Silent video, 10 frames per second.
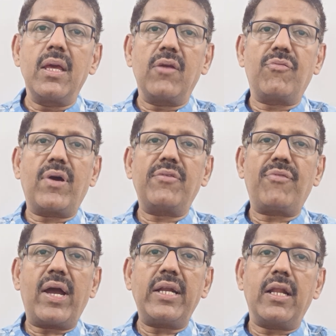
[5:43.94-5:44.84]
If I
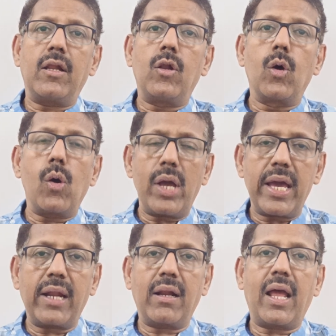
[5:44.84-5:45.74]
find a low
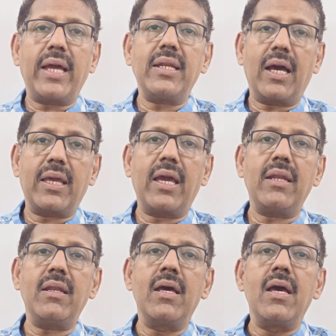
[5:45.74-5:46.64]
hairline,
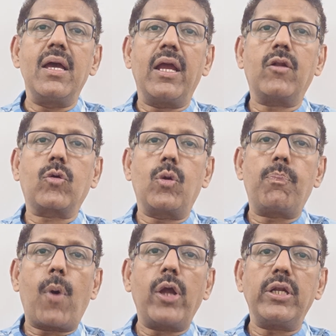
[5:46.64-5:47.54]
again, it
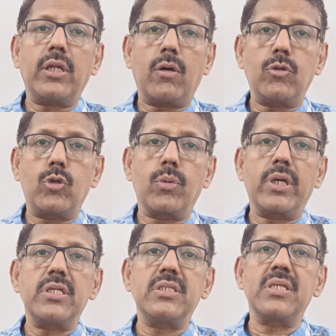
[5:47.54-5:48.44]
could point out
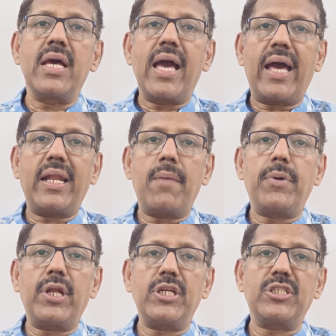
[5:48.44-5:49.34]
towards an
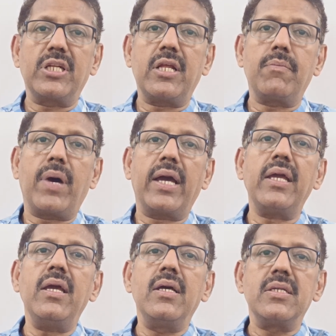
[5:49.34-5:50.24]
aberration in
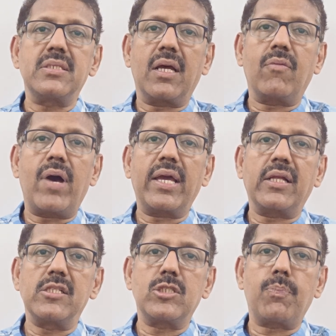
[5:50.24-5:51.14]
my
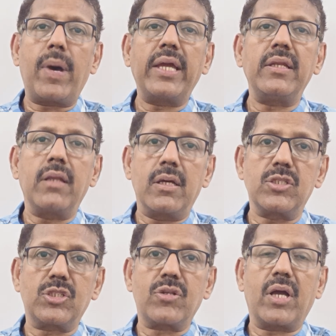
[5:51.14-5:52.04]
cervical spine
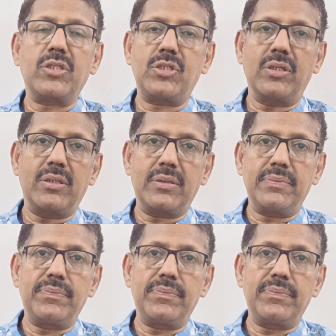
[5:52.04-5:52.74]
structure.